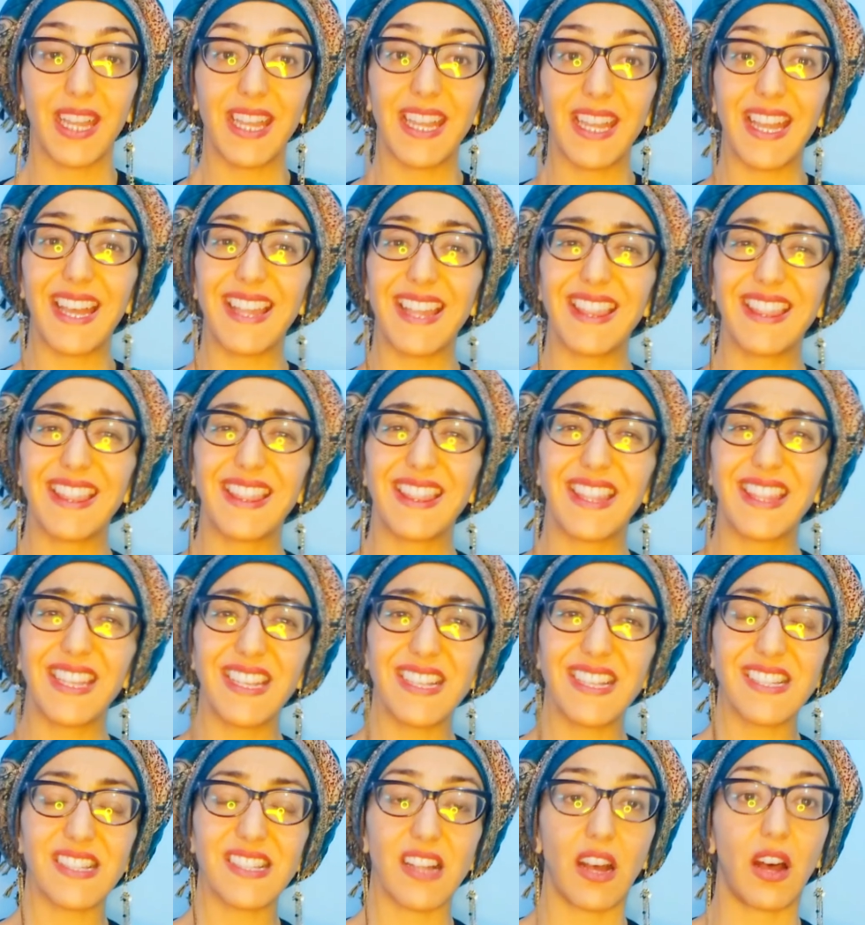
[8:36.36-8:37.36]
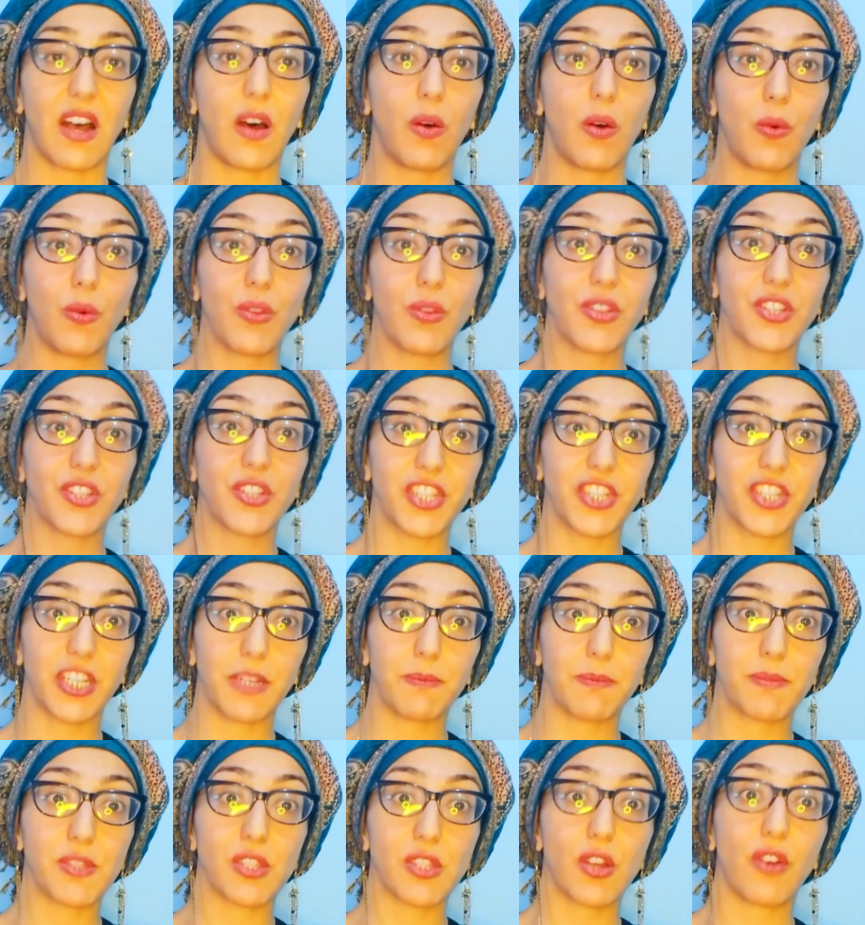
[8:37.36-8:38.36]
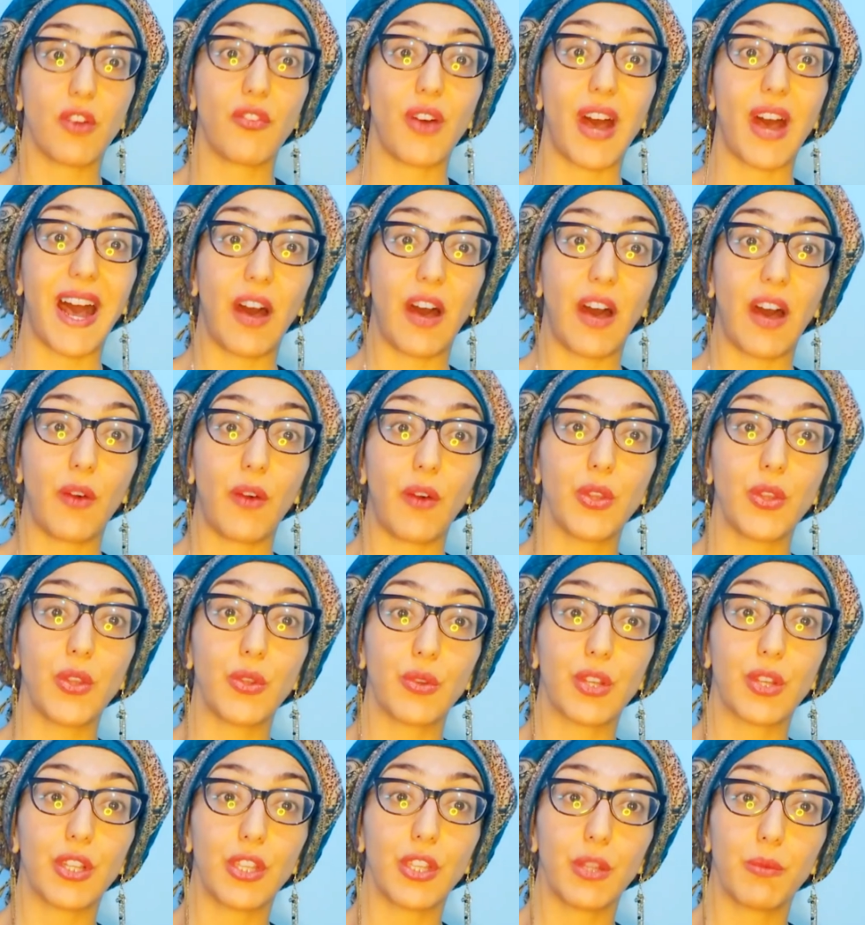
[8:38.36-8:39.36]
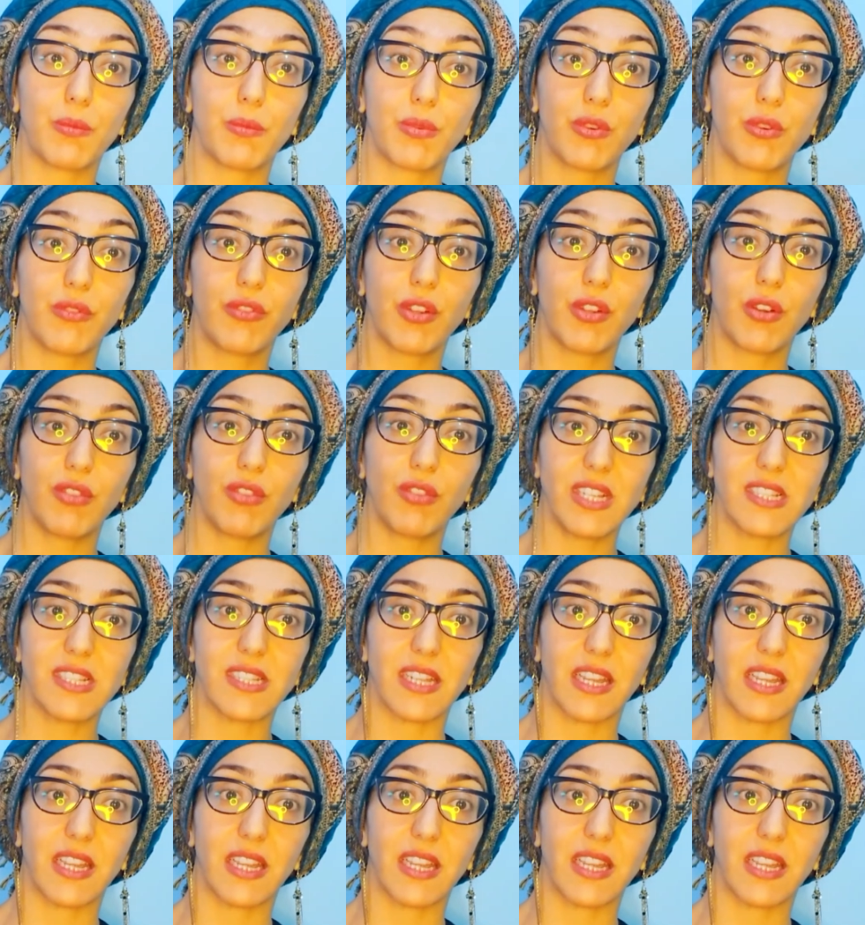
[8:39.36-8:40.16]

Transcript: Okay, and these are all the tips of how you can improve your